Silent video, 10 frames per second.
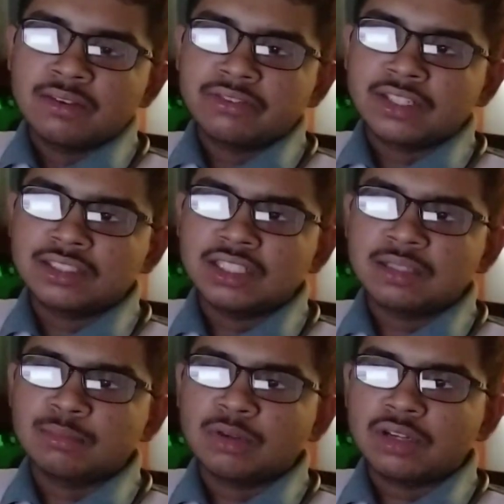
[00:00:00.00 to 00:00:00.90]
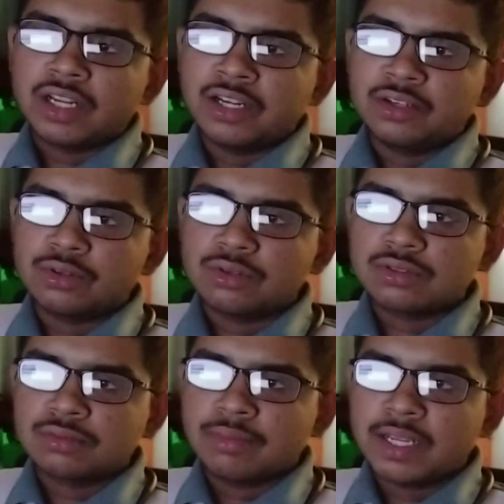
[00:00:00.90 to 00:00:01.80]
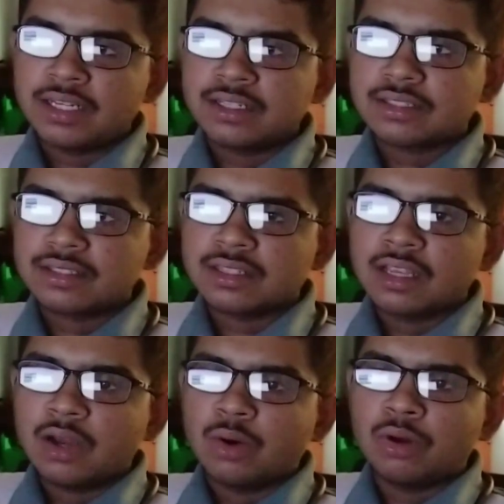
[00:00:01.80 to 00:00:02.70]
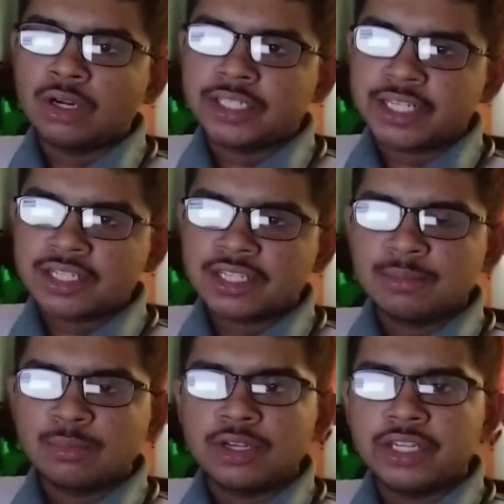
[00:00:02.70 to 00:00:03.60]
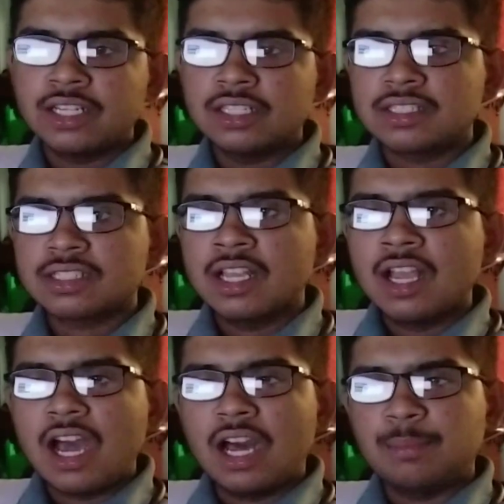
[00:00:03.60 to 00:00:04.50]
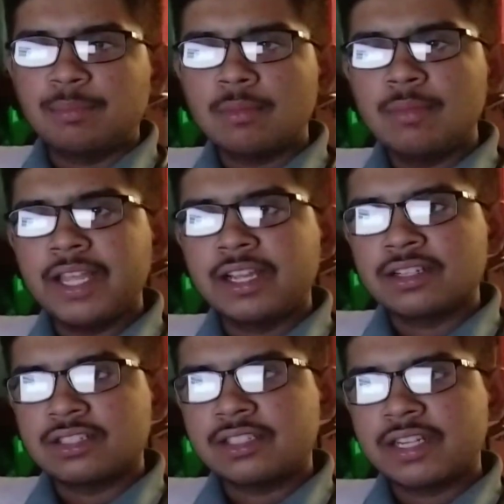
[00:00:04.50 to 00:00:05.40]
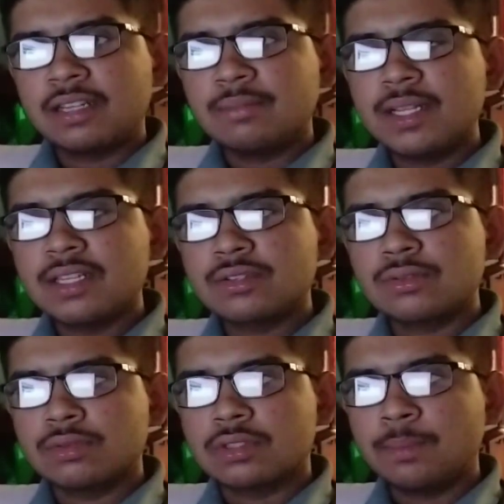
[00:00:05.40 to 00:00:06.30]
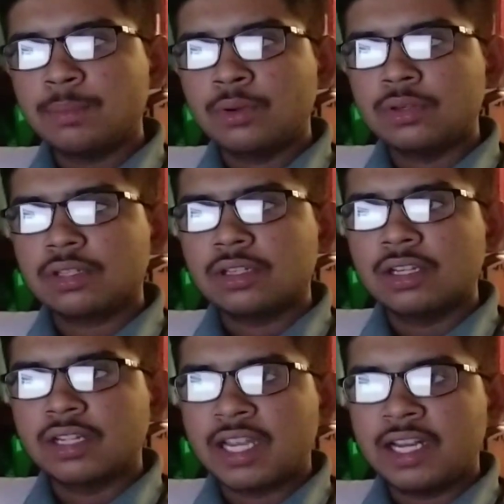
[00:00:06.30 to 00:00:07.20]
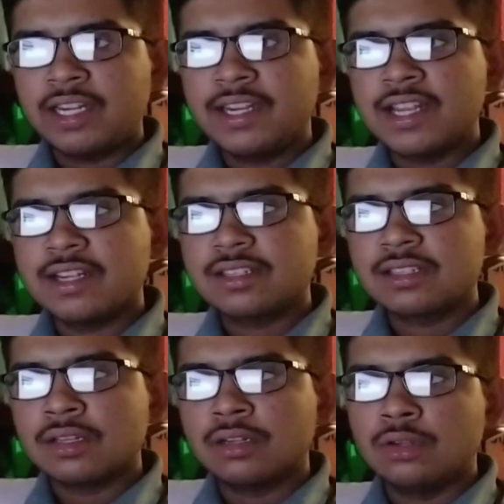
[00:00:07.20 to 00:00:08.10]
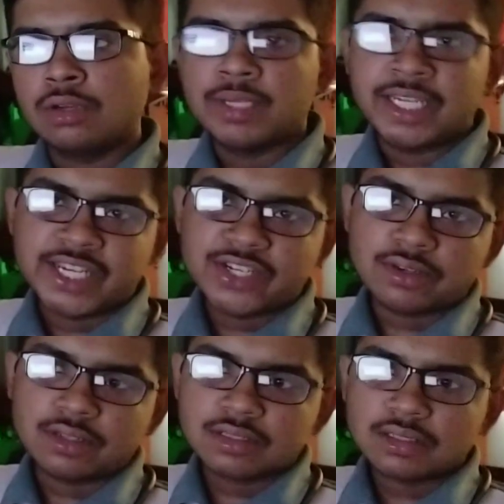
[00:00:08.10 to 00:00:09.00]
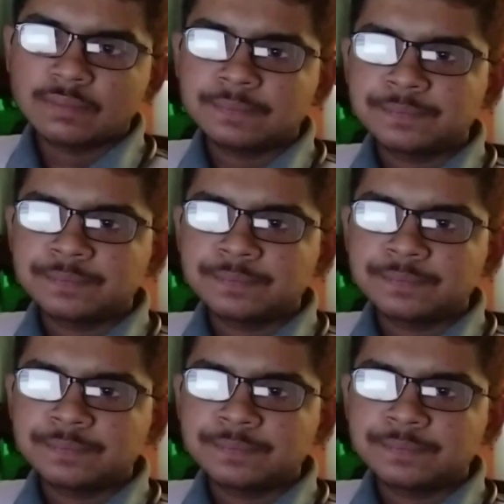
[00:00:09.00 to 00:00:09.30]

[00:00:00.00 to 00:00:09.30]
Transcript: Furthermore, endorsements or testimonials are public statements to support a candidate's nominations.